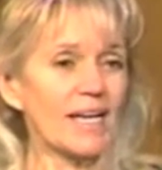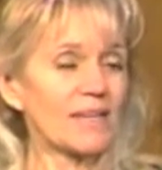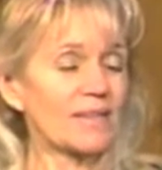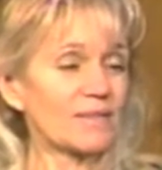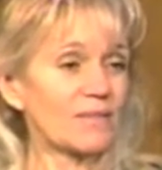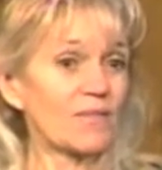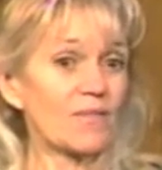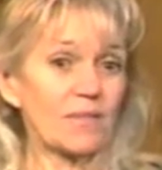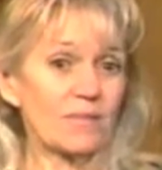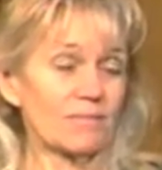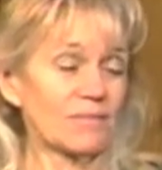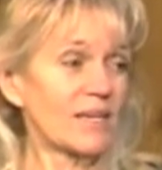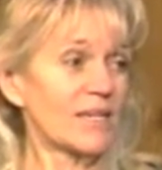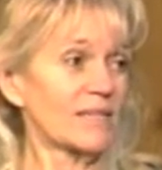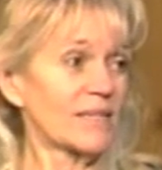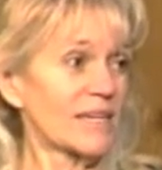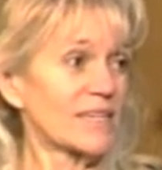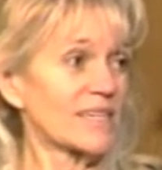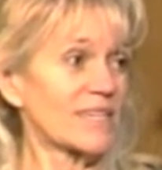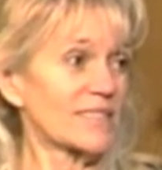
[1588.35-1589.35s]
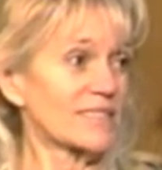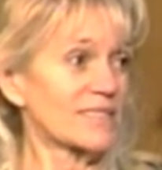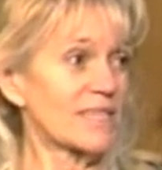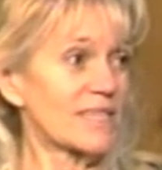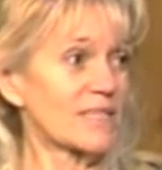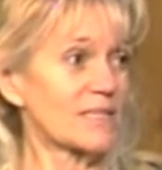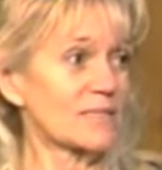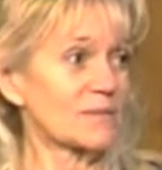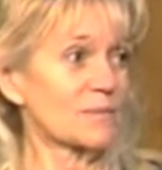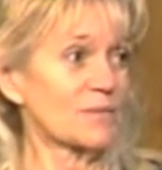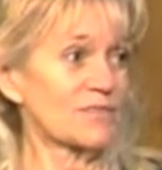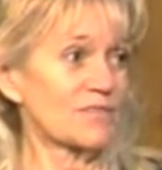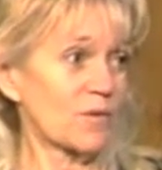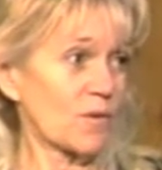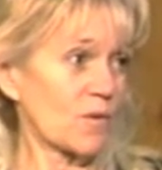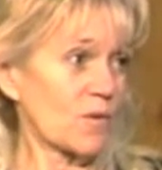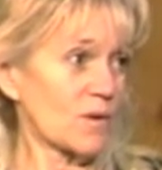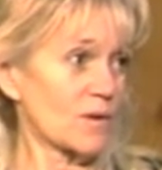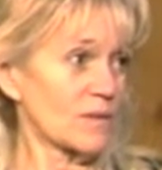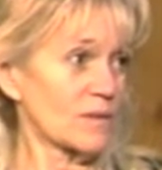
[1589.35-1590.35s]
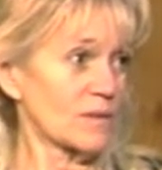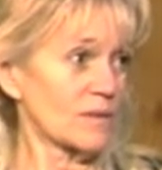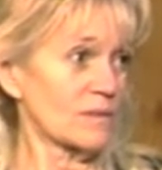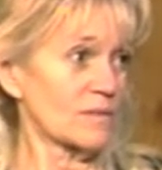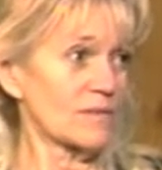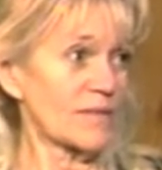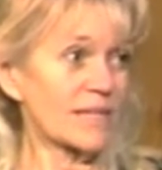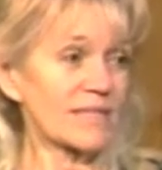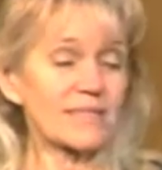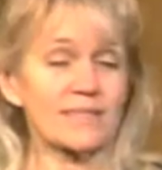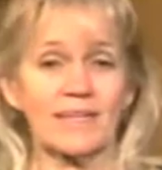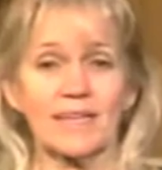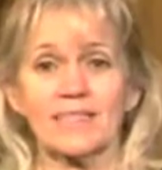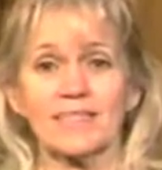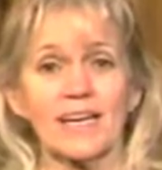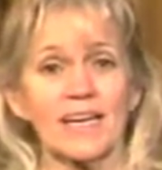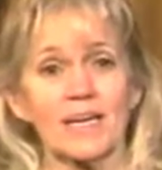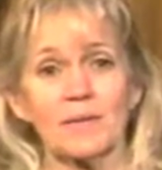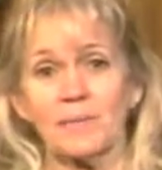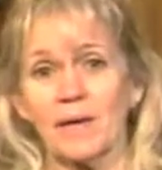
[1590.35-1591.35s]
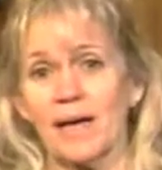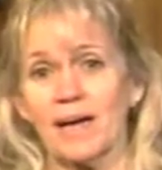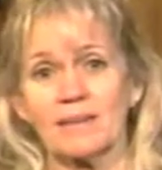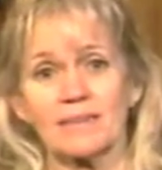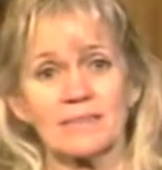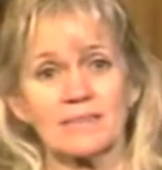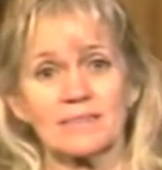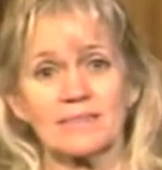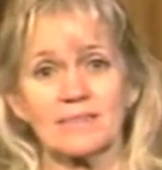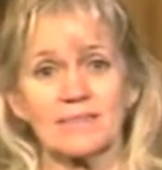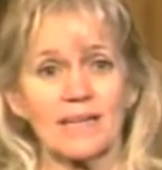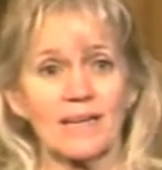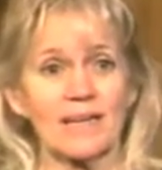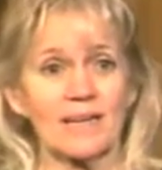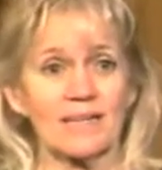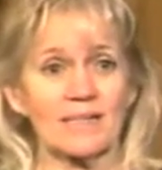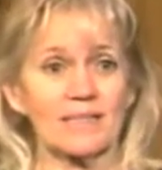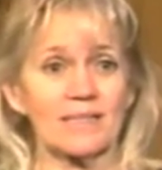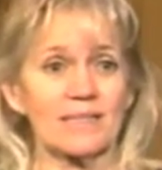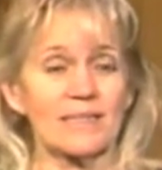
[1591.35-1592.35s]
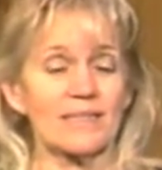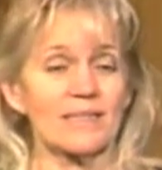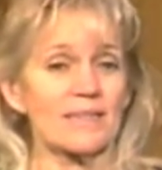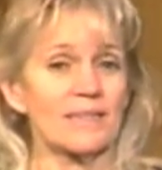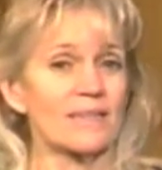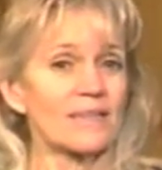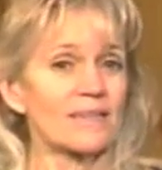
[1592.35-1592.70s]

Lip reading: And like I said before, they came out and said,